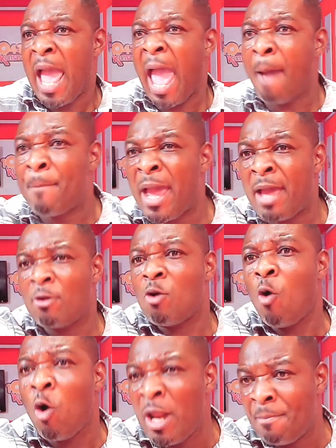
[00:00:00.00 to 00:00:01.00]
Every
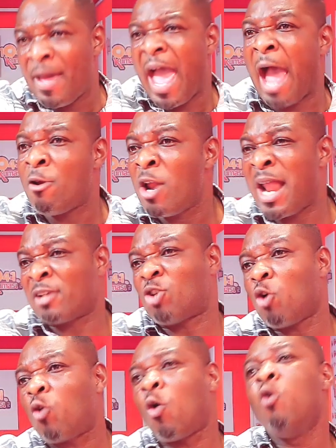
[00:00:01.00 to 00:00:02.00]
morning, and when I saw
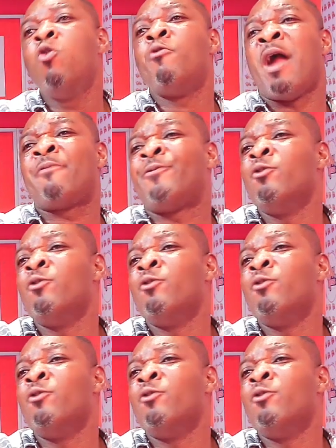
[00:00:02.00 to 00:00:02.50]
Coco who ref,